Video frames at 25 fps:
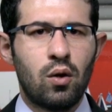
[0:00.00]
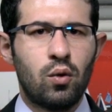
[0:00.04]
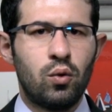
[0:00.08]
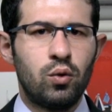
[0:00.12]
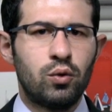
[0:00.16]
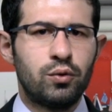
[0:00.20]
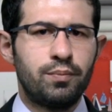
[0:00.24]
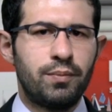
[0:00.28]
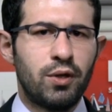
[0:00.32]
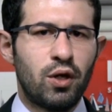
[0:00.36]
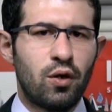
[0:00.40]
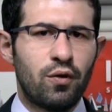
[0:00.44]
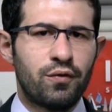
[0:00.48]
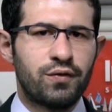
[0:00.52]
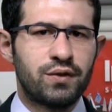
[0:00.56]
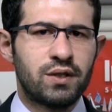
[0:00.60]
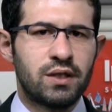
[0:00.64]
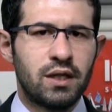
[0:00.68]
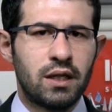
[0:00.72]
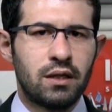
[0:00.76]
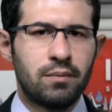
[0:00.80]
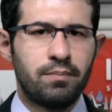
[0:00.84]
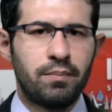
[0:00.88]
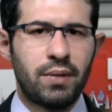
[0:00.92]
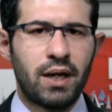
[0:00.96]
could be
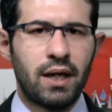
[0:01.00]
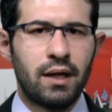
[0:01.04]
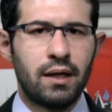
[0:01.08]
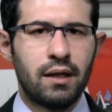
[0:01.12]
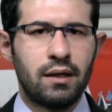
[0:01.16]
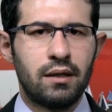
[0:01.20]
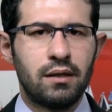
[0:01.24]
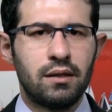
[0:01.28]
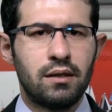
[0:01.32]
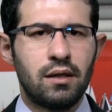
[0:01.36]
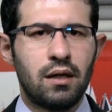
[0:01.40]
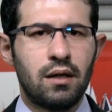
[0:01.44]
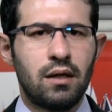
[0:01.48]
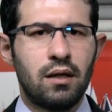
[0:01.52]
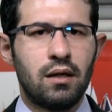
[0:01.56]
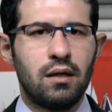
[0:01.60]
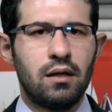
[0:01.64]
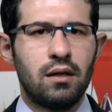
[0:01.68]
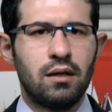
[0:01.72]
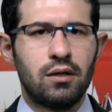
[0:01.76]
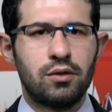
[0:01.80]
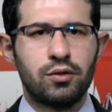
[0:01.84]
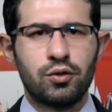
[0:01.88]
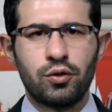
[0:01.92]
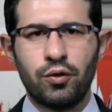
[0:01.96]
offset by
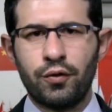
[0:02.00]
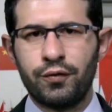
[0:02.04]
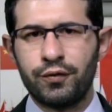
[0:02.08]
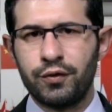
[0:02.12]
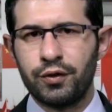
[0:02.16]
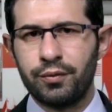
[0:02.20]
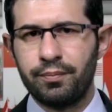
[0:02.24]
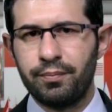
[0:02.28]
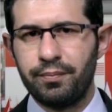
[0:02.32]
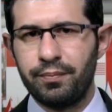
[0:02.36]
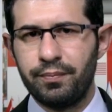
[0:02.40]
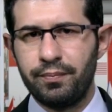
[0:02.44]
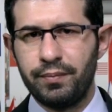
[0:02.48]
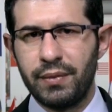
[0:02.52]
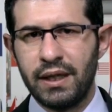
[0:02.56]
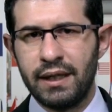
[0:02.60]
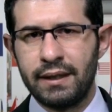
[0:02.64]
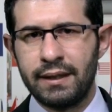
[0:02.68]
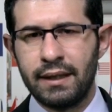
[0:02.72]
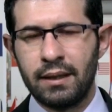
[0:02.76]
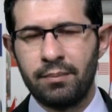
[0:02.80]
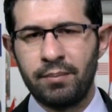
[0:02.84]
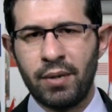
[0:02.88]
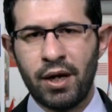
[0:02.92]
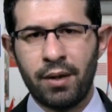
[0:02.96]
softer
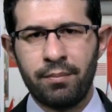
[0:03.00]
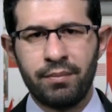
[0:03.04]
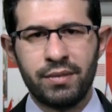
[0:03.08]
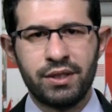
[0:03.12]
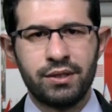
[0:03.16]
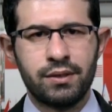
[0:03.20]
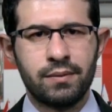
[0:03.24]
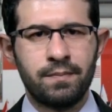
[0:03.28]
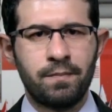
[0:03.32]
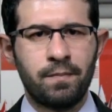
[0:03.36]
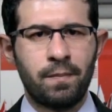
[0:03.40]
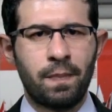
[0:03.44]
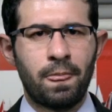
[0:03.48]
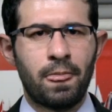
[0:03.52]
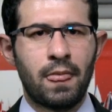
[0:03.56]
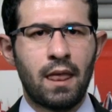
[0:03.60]
building permits.